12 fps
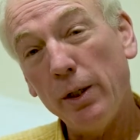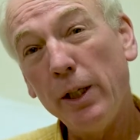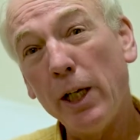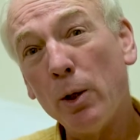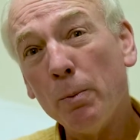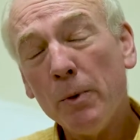
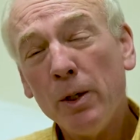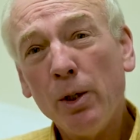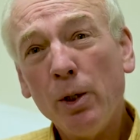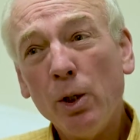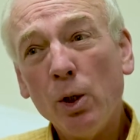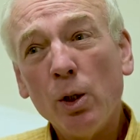Now,
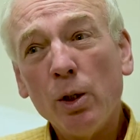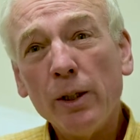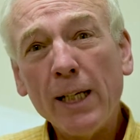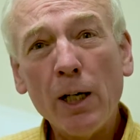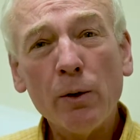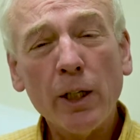
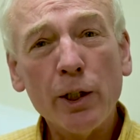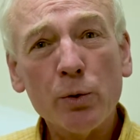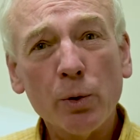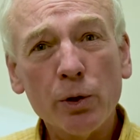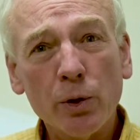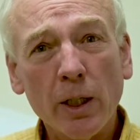nowadays
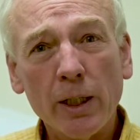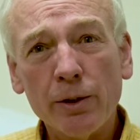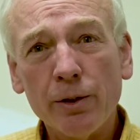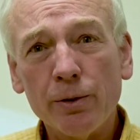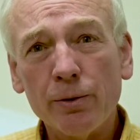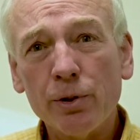we're trying
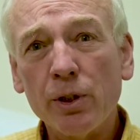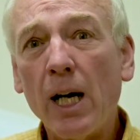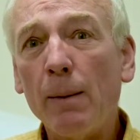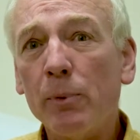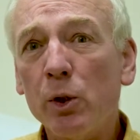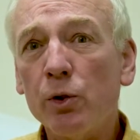to
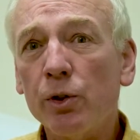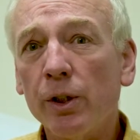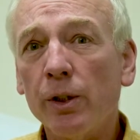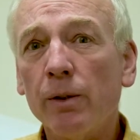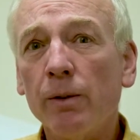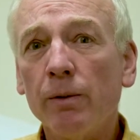stop
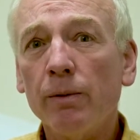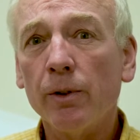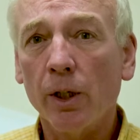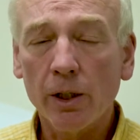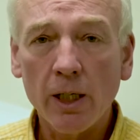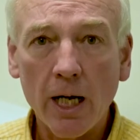using
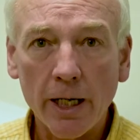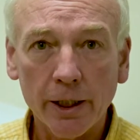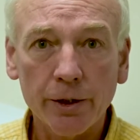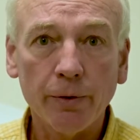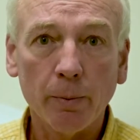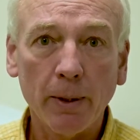
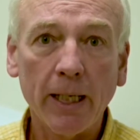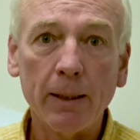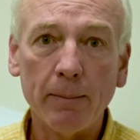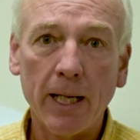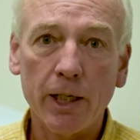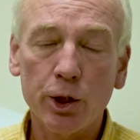narcotics for
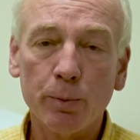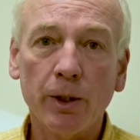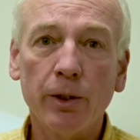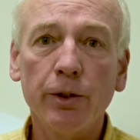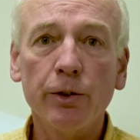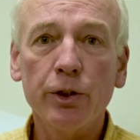pain
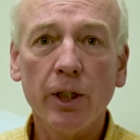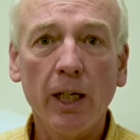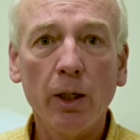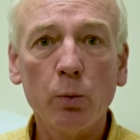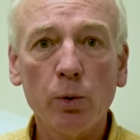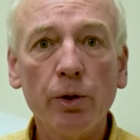management. Your
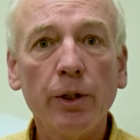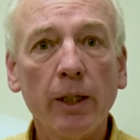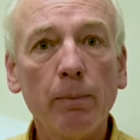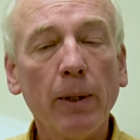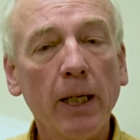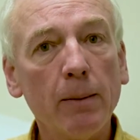child will
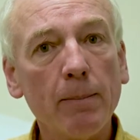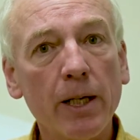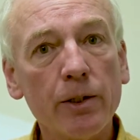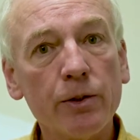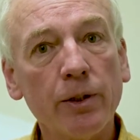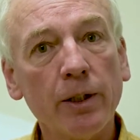get pain
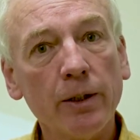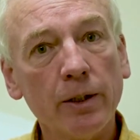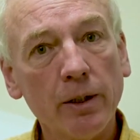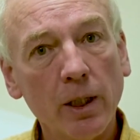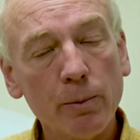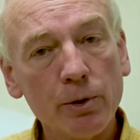medicine at the
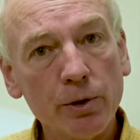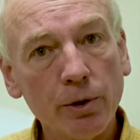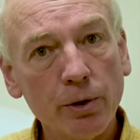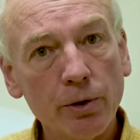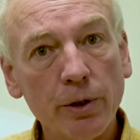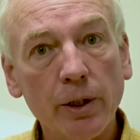time of
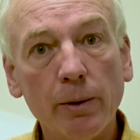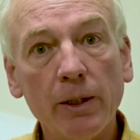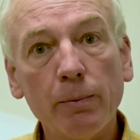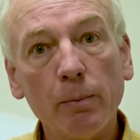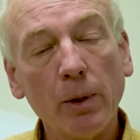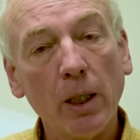surgery and
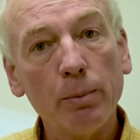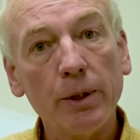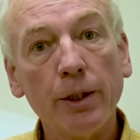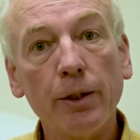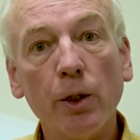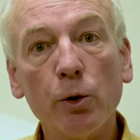even
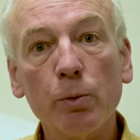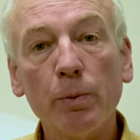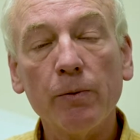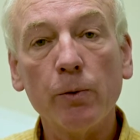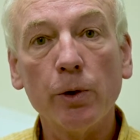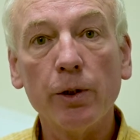probably a dose
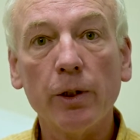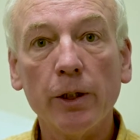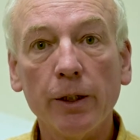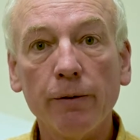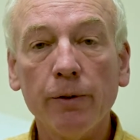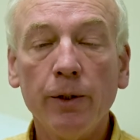before you
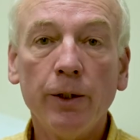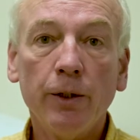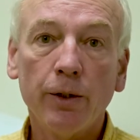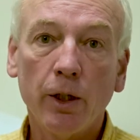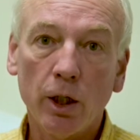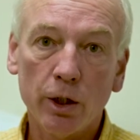leave
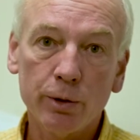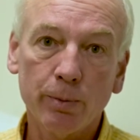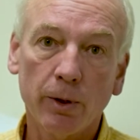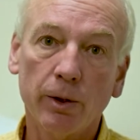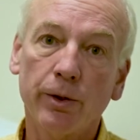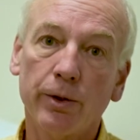the
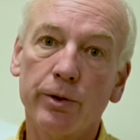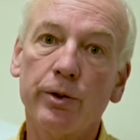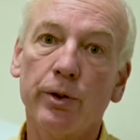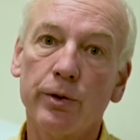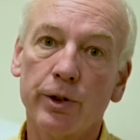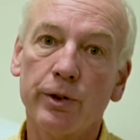hospital or the
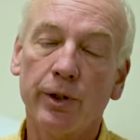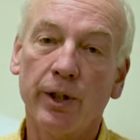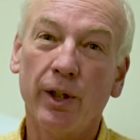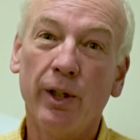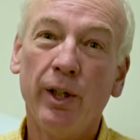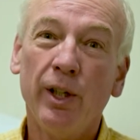surgery
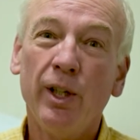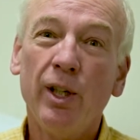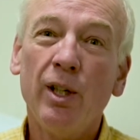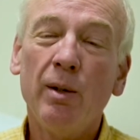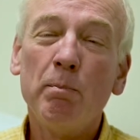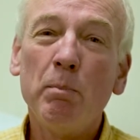center.
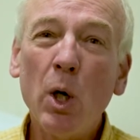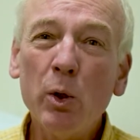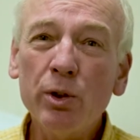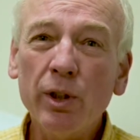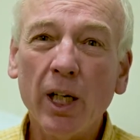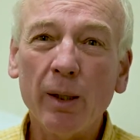
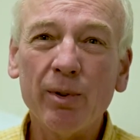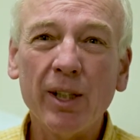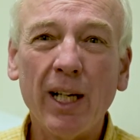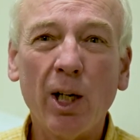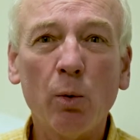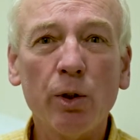Most times
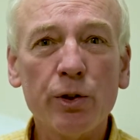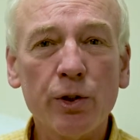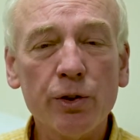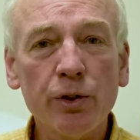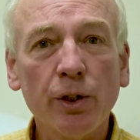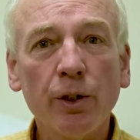now we're
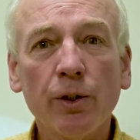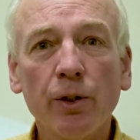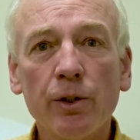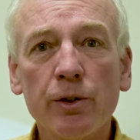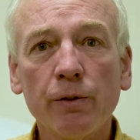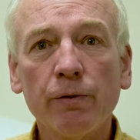just
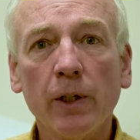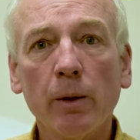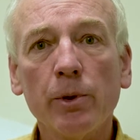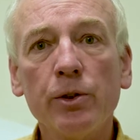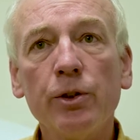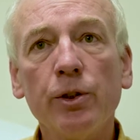encouraging
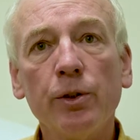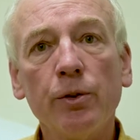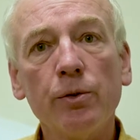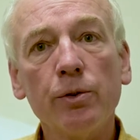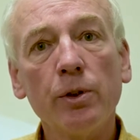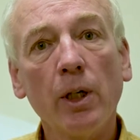families to
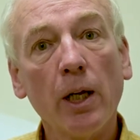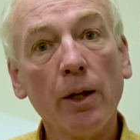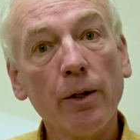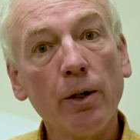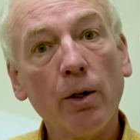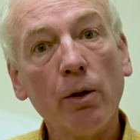use
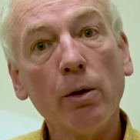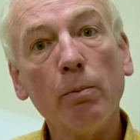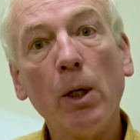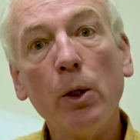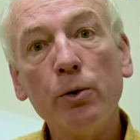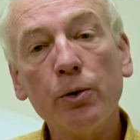Tylenol or
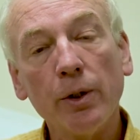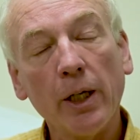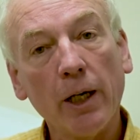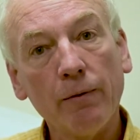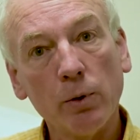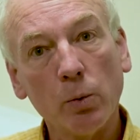Motrin
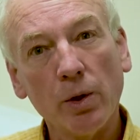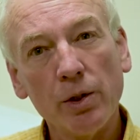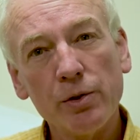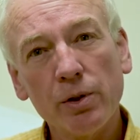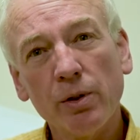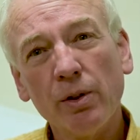
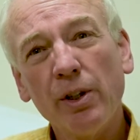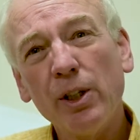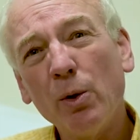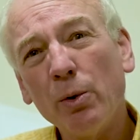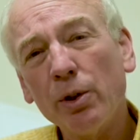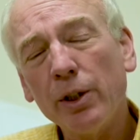afterwards. The
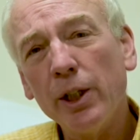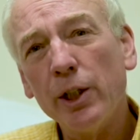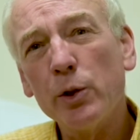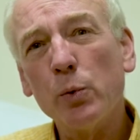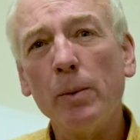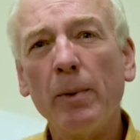older
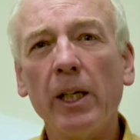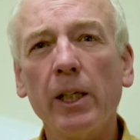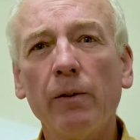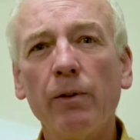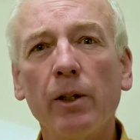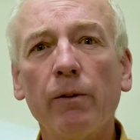kids, we may
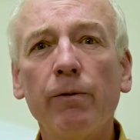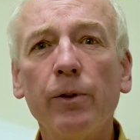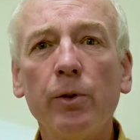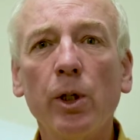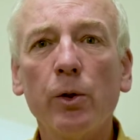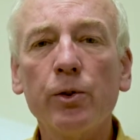give you a
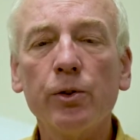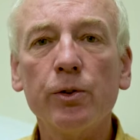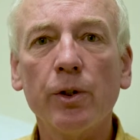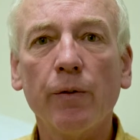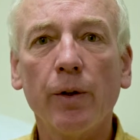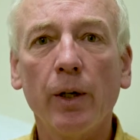few
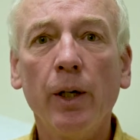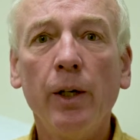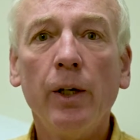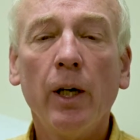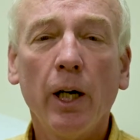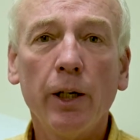doses of the
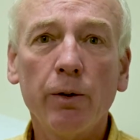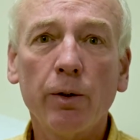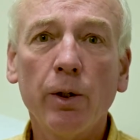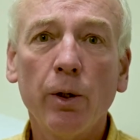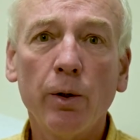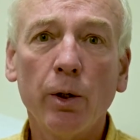
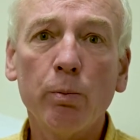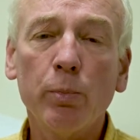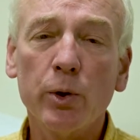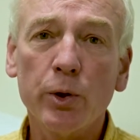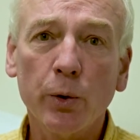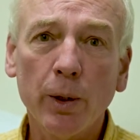hydrocodone
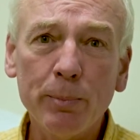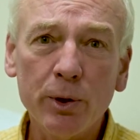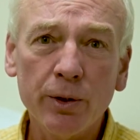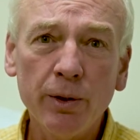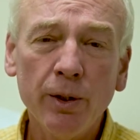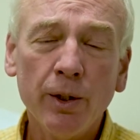
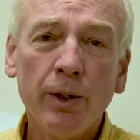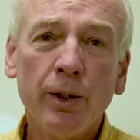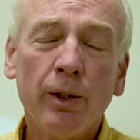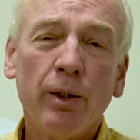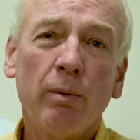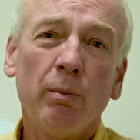prescription,
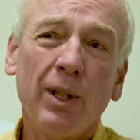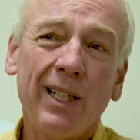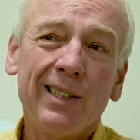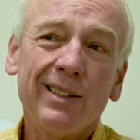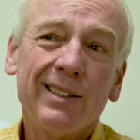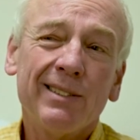
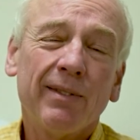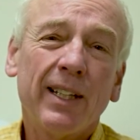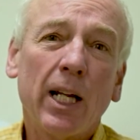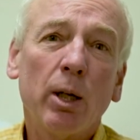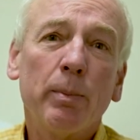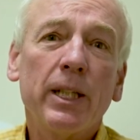but
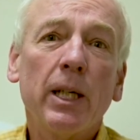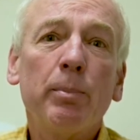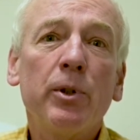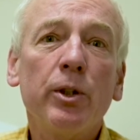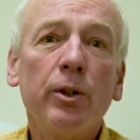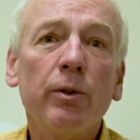that'll be up
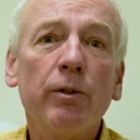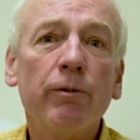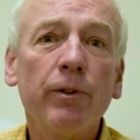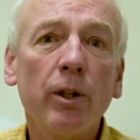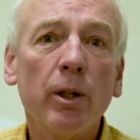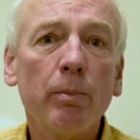to you to
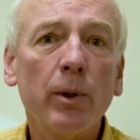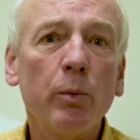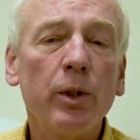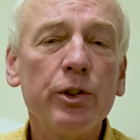fill it, but we